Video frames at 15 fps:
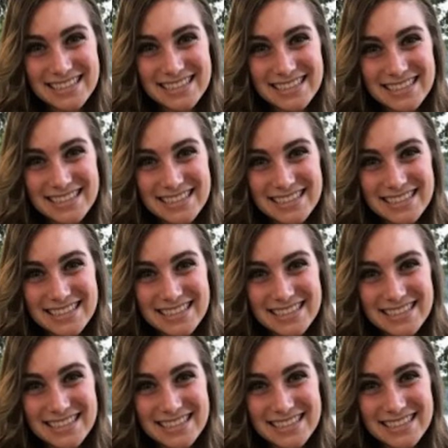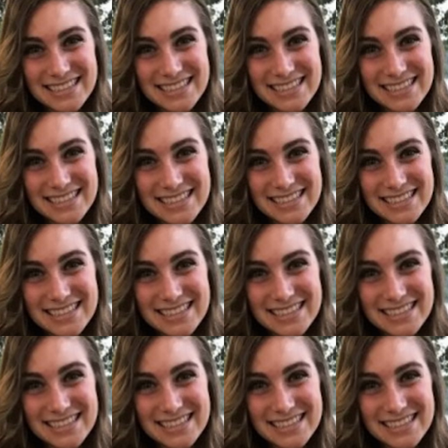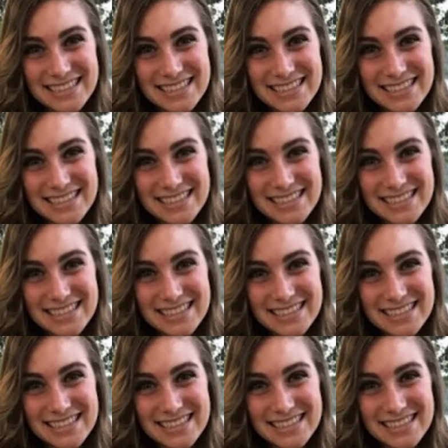No words are spoken by the person on screen.